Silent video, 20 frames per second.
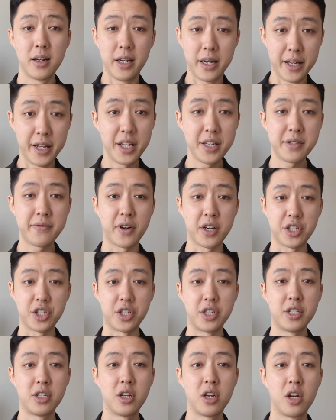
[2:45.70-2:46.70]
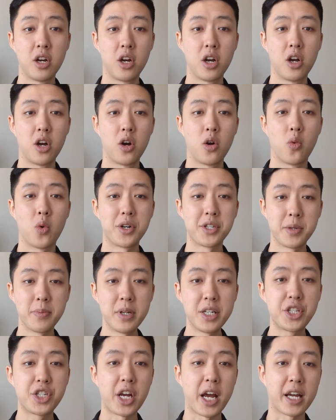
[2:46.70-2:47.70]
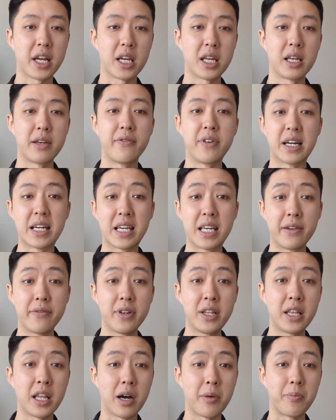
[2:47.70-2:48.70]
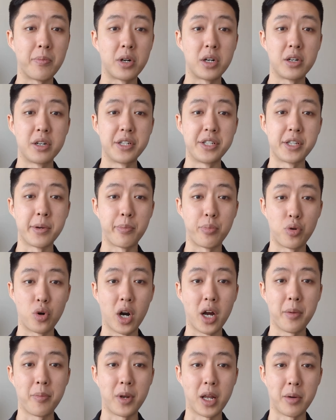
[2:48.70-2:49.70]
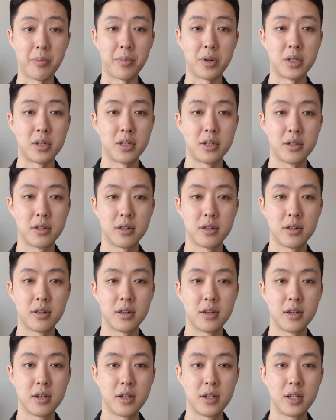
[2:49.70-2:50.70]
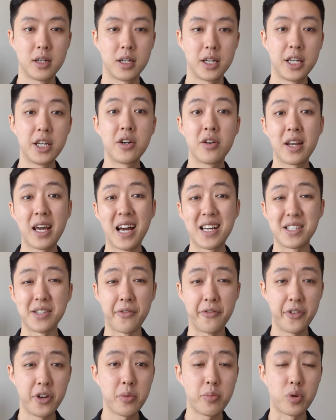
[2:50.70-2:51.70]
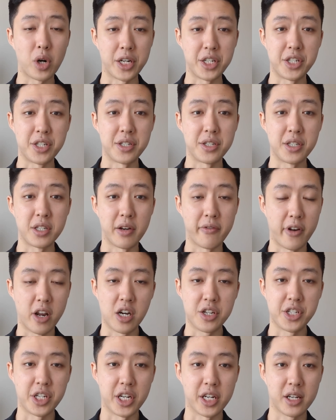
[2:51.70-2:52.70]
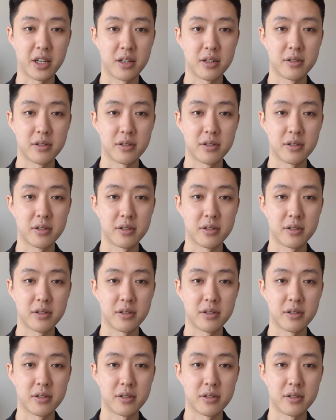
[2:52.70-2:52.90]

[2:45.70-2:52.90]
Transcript: In this function, we're simply checking if a given number is a prime number. It only has a few branches of logic.